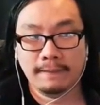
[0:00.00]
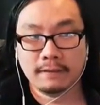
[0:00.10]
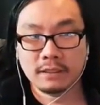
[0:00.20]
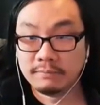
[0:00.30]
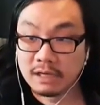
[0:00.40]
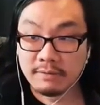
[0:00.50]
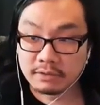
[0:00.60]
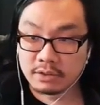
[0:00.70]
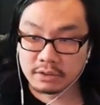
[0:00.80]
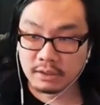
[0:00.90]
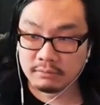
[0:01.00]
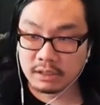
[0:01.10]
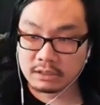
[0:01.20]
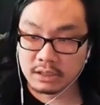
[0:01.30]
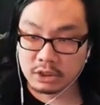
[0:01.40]
sometimes there's some
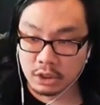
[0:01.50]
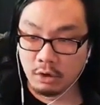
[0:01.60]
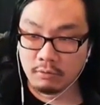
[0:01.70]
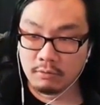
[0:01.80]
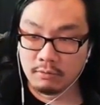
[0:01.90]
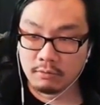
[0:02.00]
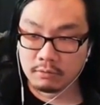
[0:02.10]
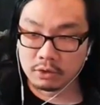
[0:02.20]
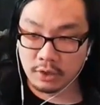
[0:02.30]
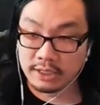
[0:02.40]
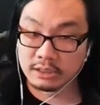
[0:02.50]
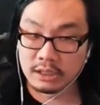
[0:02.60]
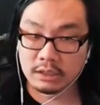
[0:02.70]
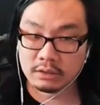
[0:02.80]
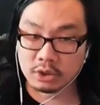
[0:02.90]
things that don't
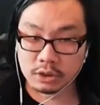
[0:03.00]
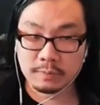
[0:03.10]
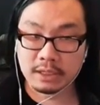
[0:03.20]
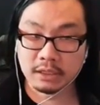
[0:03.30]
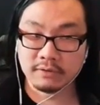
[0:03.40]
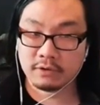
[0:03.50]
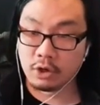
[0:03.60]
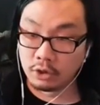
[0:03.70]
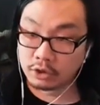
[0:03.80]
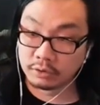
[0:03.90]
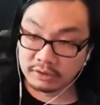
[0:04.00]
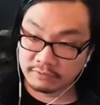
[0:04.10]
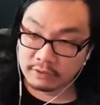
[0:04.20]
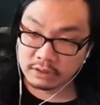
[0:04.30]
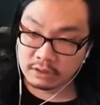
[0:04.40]
translate just because of cultural
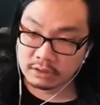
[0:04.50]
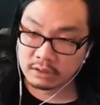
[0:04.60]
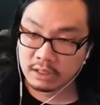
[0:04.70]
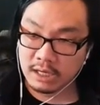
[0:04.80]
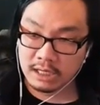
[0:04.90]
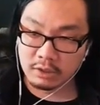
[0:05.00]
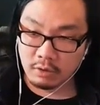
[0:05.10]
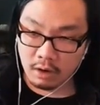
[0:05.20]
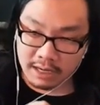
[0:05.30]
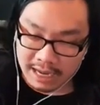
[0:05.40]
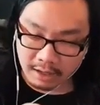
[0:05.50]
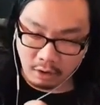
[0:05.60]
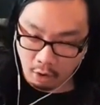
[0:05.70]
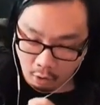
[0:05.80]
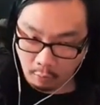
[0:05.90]
differences, and you can't
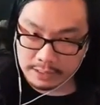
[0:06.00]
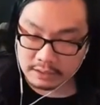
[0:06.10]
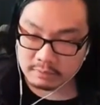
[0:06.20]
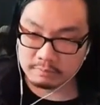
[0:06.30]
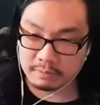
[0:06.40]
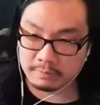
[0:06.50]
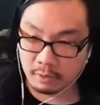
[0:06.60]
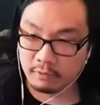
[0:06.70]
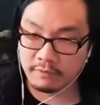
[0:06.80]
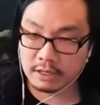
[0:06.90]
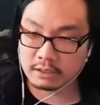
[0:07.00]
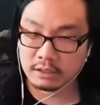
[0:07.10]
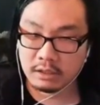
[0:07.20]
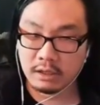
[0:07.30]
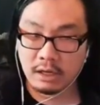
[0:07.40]
always be perfect.
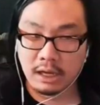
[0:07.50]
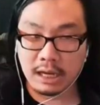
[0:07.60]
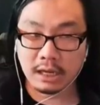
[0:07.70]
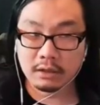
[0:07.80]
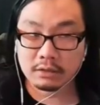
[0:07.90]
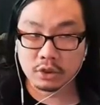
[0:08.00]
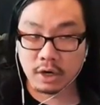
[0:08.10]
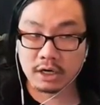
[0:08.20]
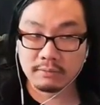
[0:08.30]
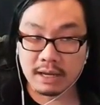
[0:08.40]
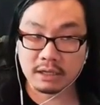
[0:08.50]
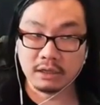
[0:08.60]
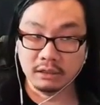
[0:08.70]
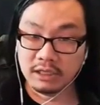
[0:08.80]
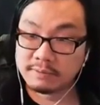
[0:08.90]
And trying to make
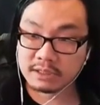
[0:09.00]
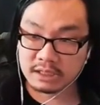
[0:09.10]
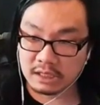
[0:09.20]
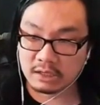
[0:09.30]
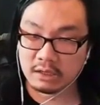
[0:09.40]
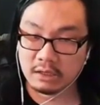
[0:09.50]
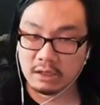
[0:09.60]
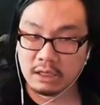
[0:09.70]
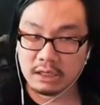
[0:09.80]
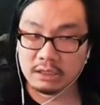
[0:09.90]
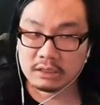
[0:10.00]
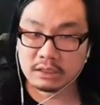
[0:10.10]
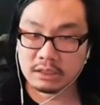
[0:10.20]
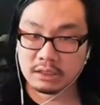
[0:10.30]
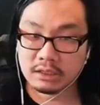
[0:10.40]
the lip sync is